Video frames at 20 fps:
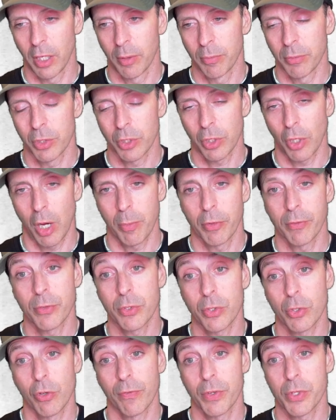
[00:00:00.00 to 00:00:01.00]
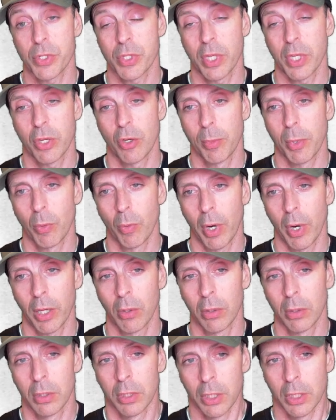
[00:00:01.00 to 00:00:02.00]
type of surface that you'll be running
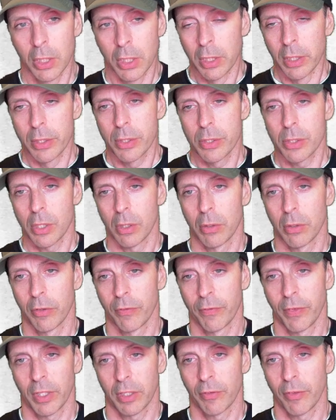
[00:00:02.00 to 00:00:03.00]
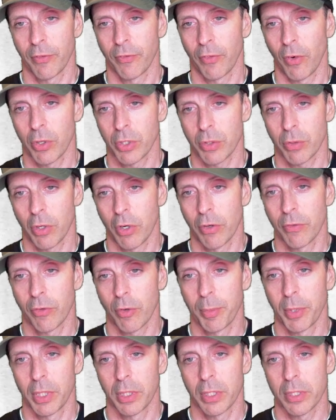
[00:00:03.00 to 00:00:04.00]
on. So effectively forest road for a
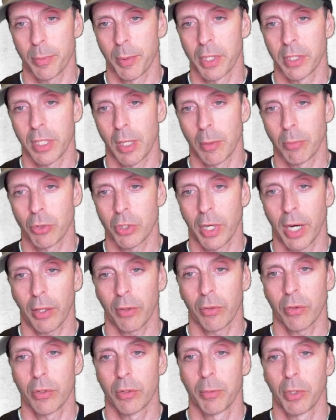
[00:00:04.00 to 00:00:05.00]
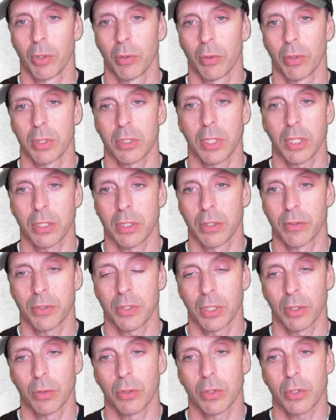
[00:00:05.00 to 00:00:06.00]
bit, there's a bit of double track through the middle, this section is
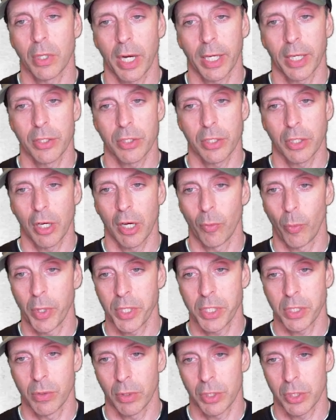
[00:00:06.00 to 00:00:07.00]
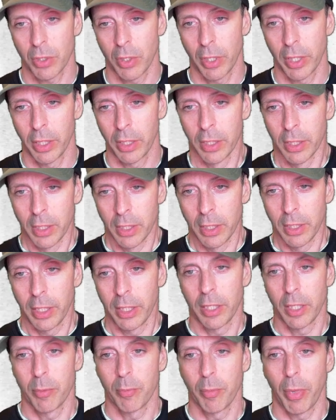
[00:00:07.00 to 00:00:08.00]
single track as you go west Nukataina
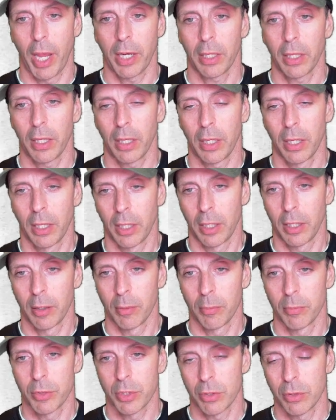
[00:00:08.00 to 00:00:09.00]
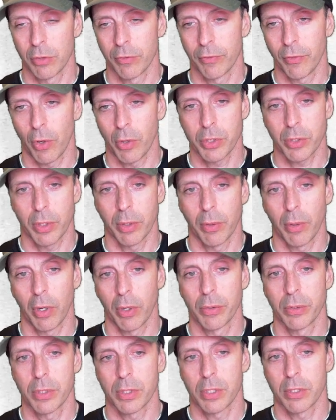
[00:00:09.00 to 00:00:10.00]
and then back to forestry
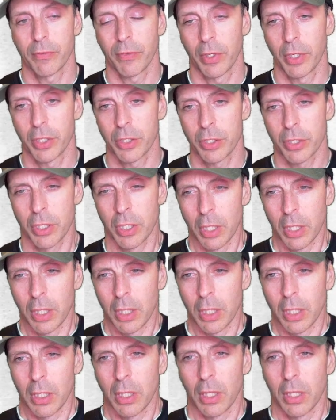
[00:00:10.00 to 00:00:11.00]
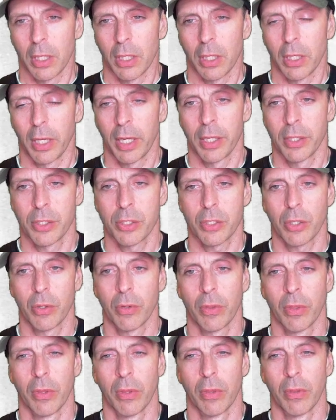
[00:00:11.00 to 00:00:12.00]
roads to finish. And so
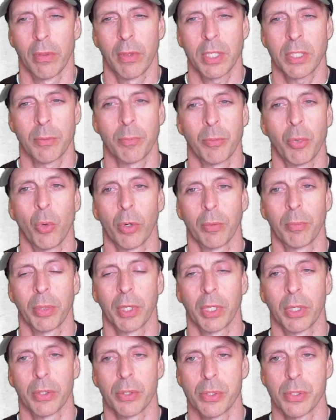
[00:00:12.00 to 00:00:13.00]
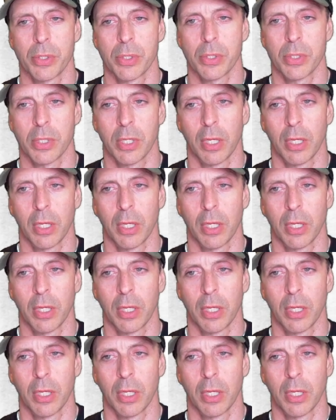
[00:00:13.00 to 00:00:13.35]
that's important because